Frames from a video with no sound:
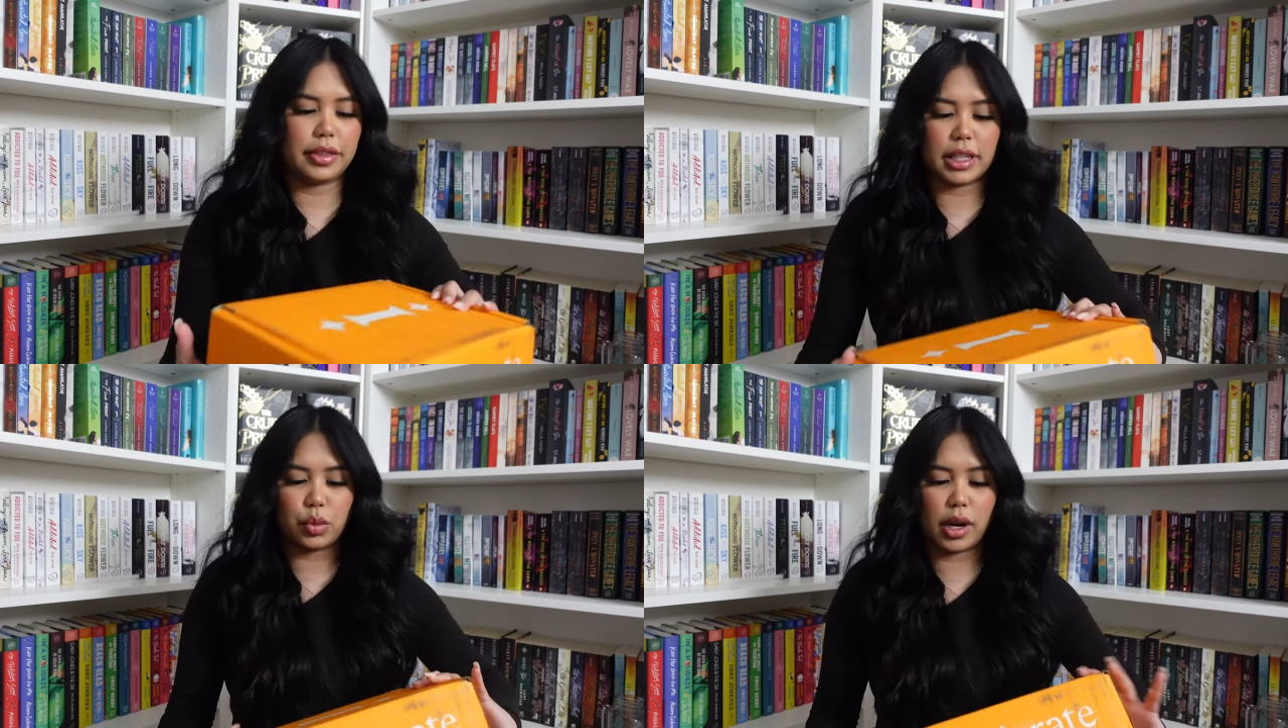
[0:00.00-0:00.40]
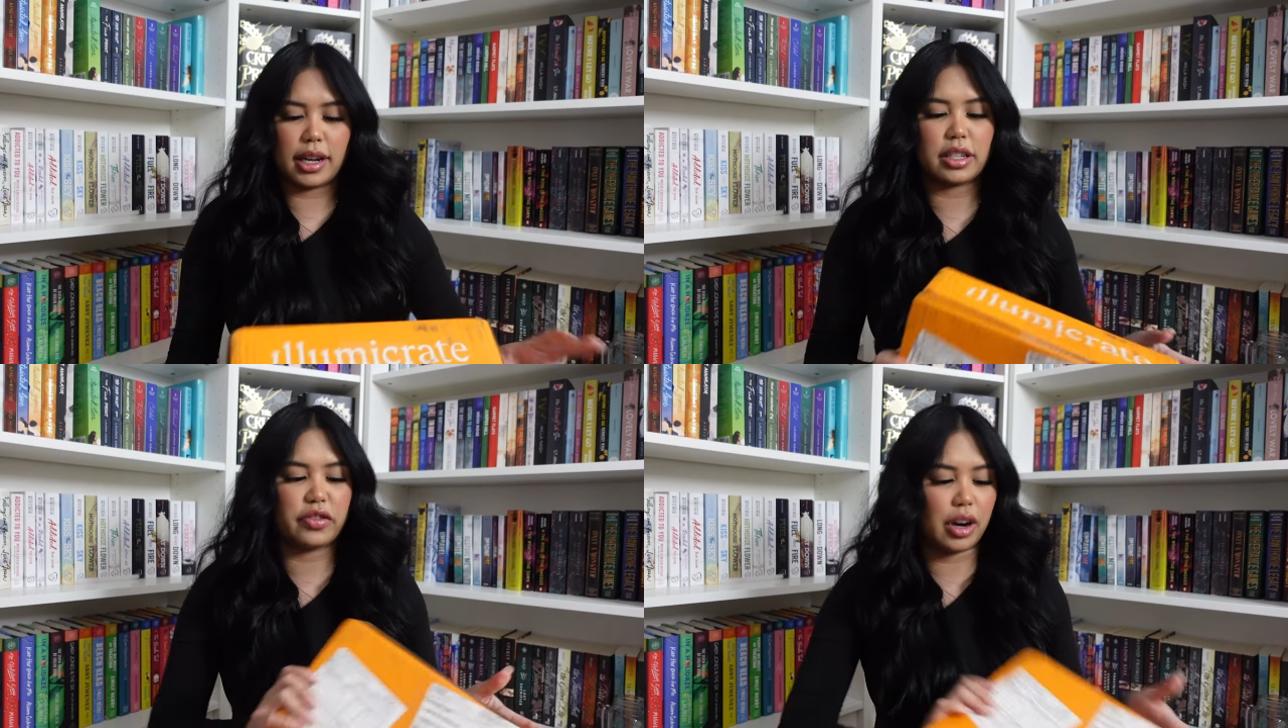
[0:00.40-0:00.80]
This one
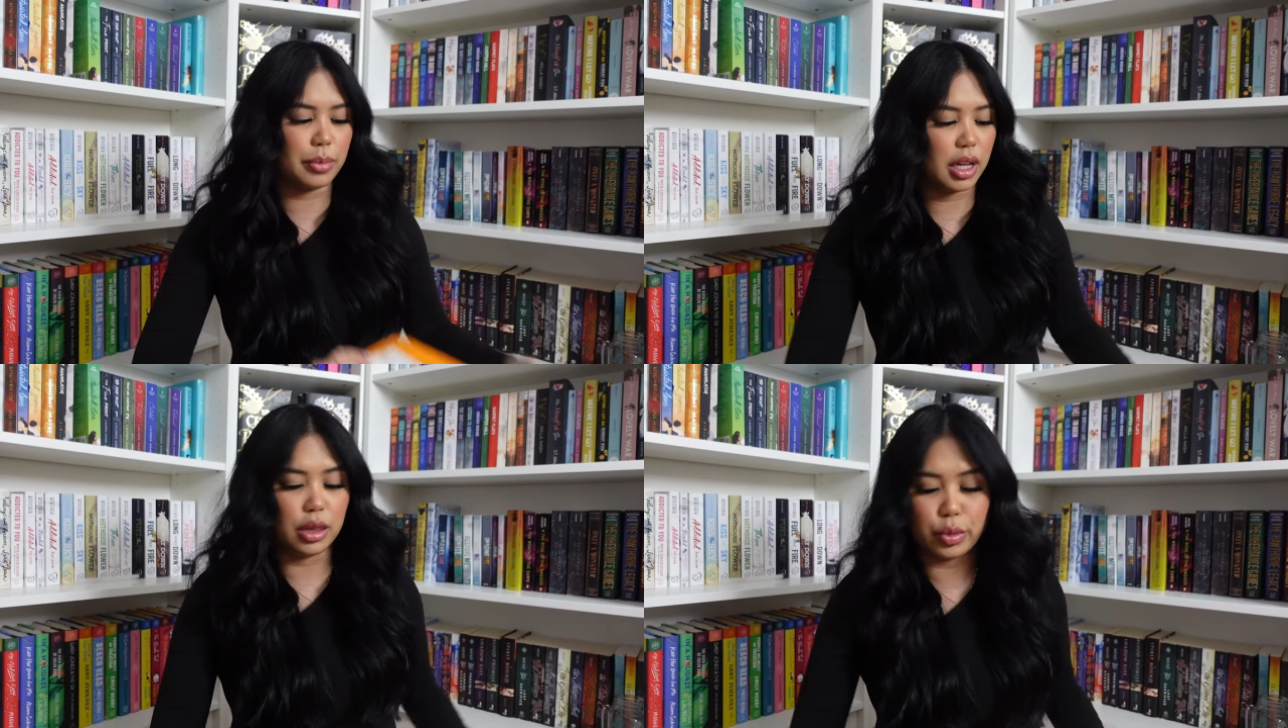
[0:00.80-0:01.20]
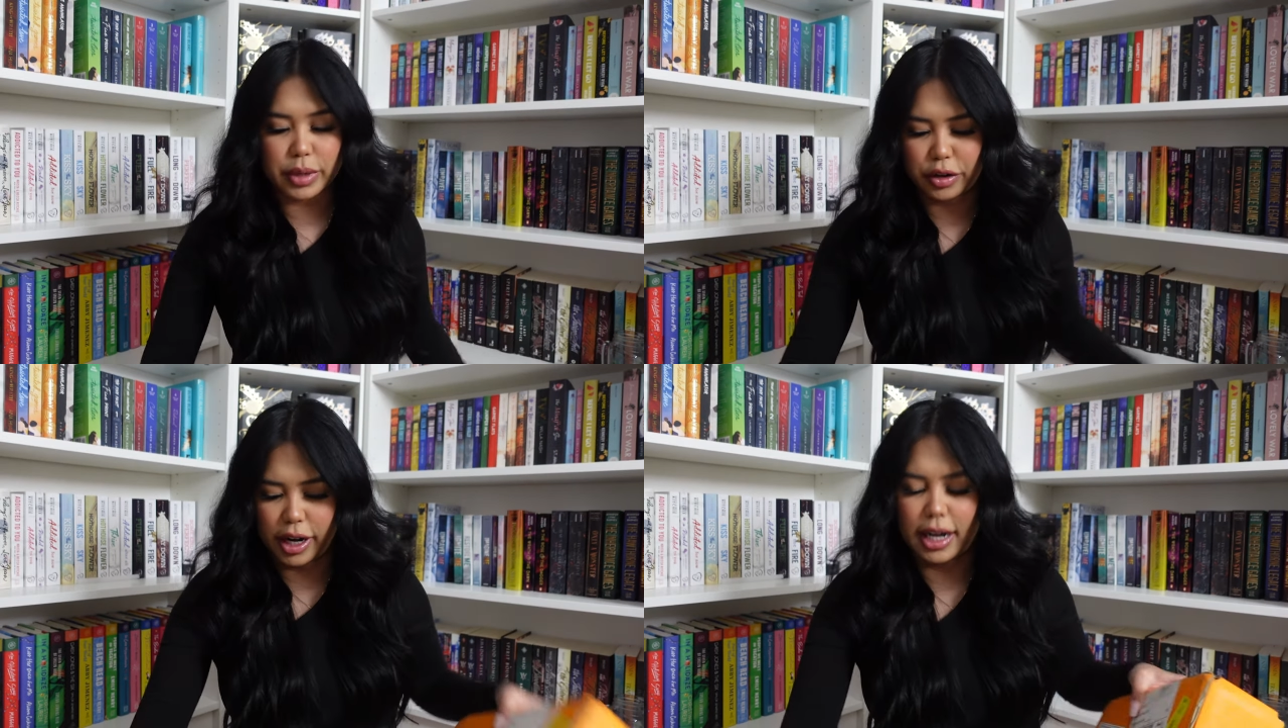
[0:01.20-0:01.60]
is from
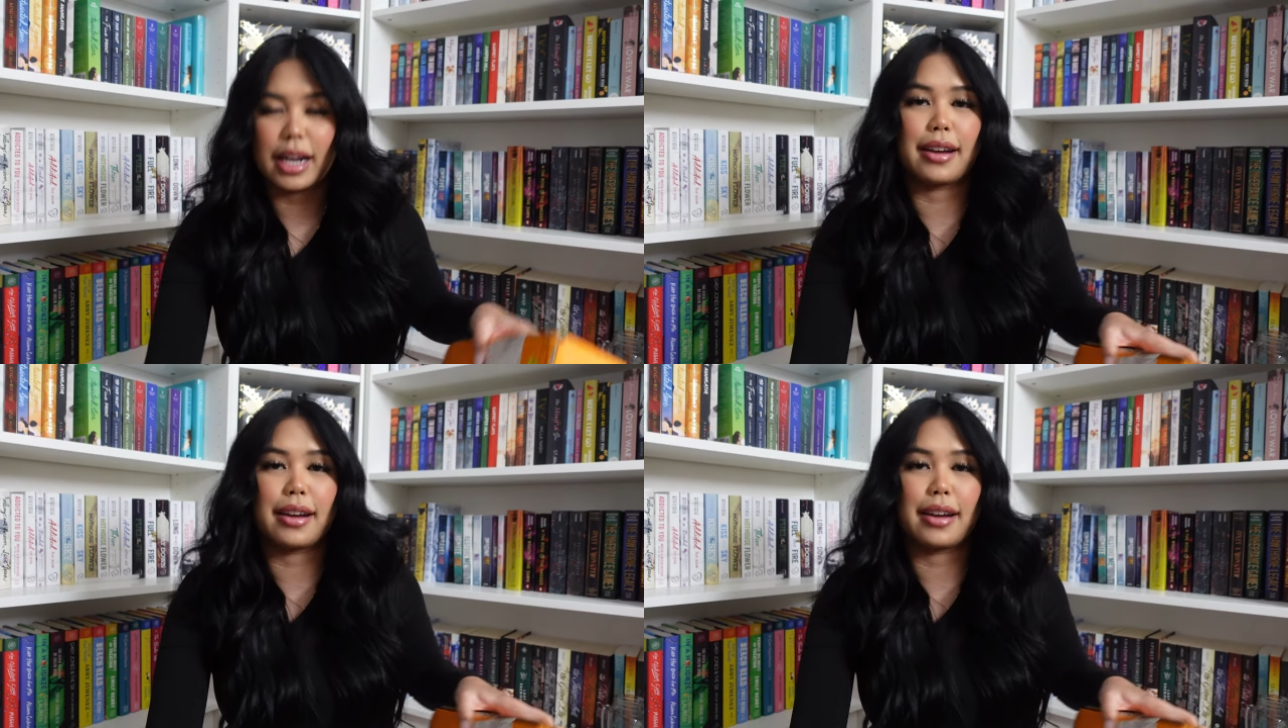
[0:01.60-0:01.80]
Illumicrate.